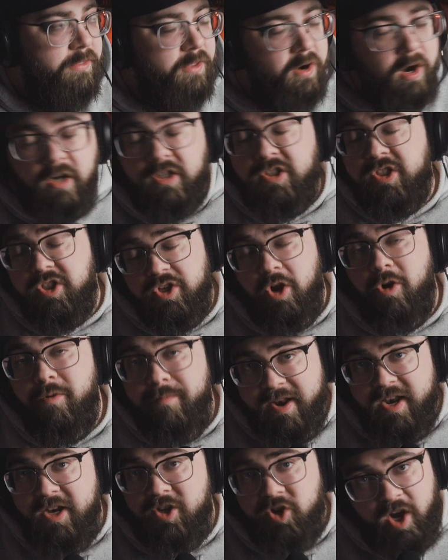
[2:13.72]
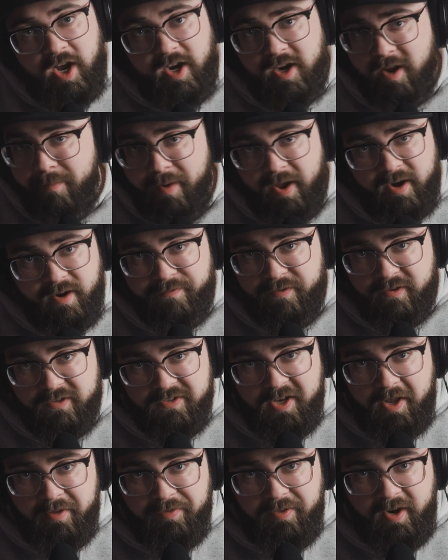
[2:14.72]
Now there are so many shotgun
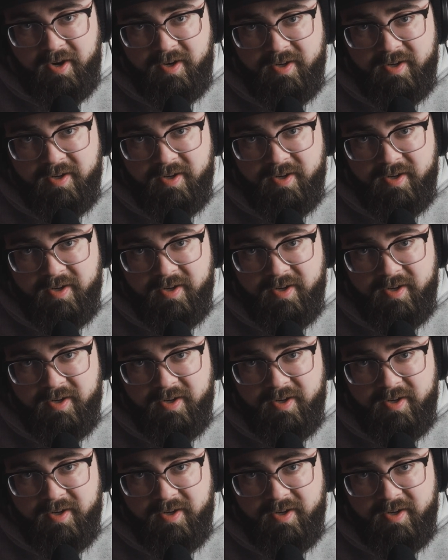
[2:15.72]
microphones out